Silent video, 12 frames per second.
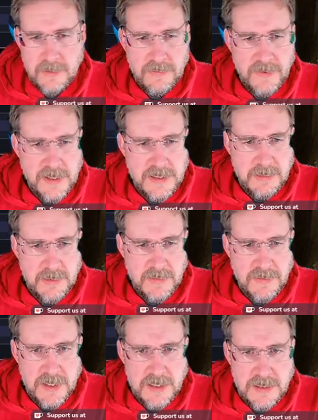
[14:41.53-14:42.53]
Fighting we have
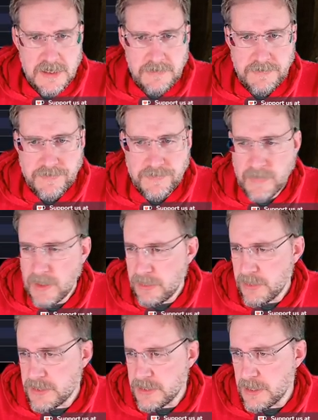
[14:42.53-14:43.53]
to enter.
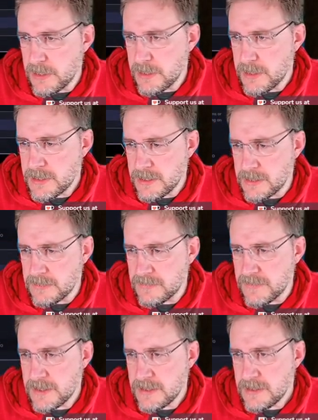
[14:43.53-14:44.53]
30 and 30, that's
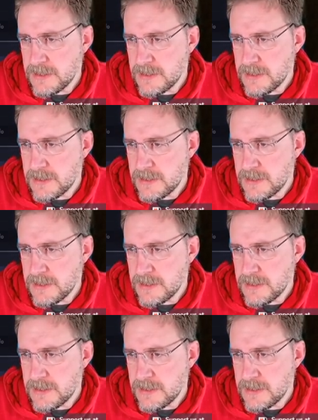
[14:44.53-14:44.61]
fine.